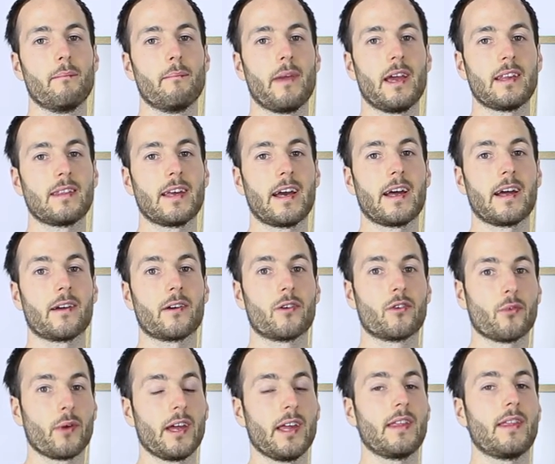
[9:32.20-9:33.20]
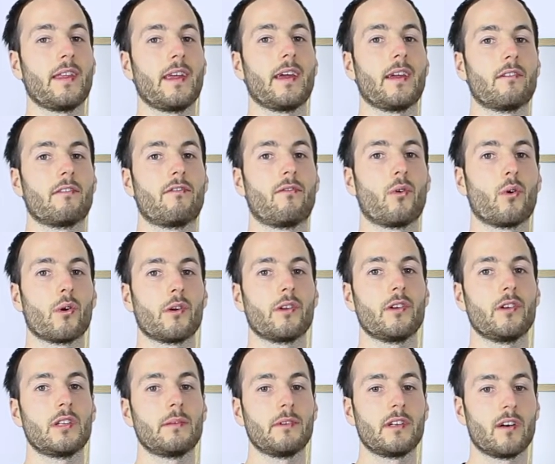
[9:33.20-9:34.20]
make that a great thing for
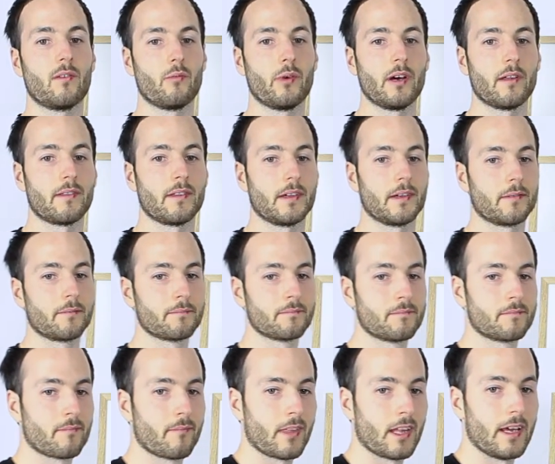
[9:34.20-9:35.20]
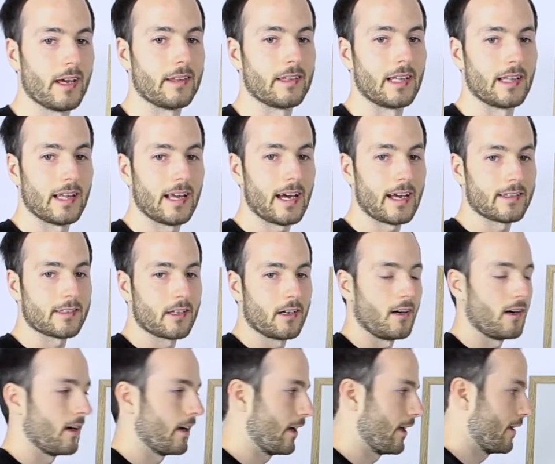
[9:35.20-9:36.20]
you to become wealthy. And the last
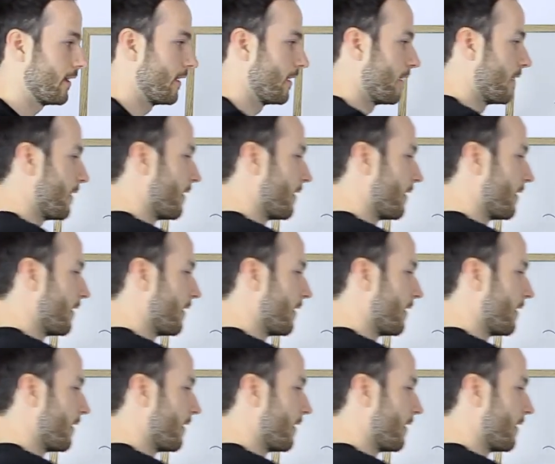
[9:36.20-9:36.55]
con